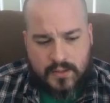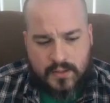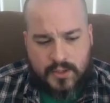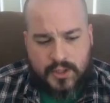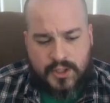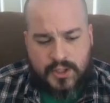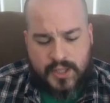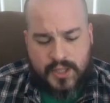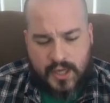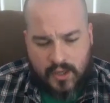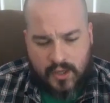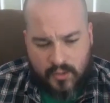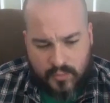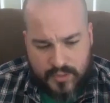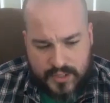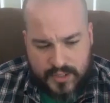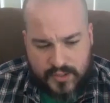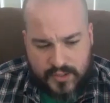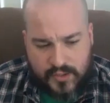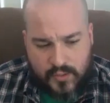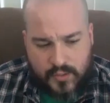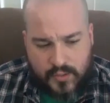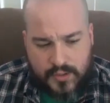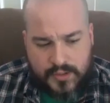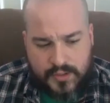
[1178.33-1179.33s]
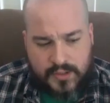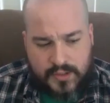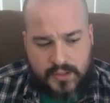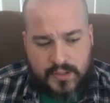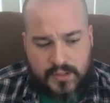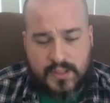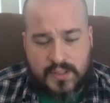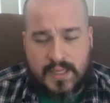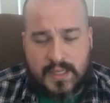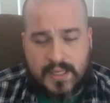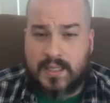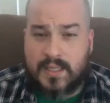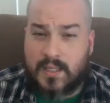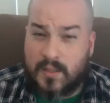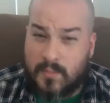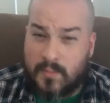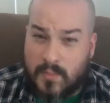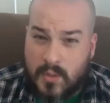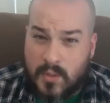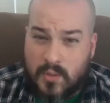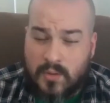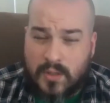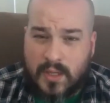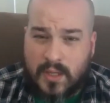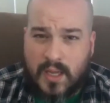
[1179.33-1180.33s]
share resources, and
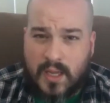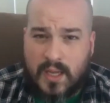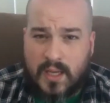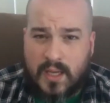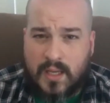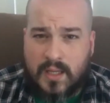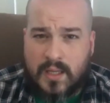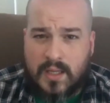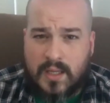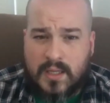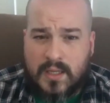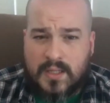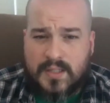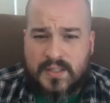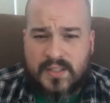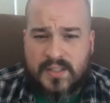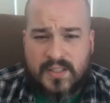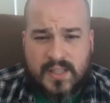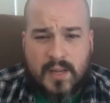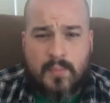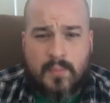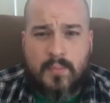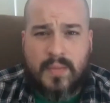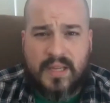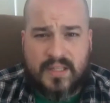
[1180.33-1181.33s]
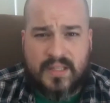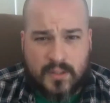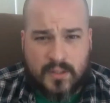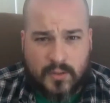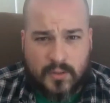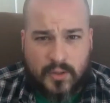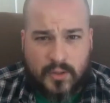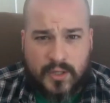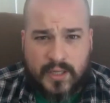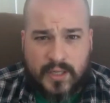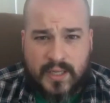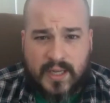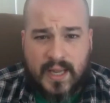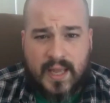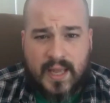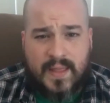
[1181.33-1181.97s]
communicate STEM-based learning.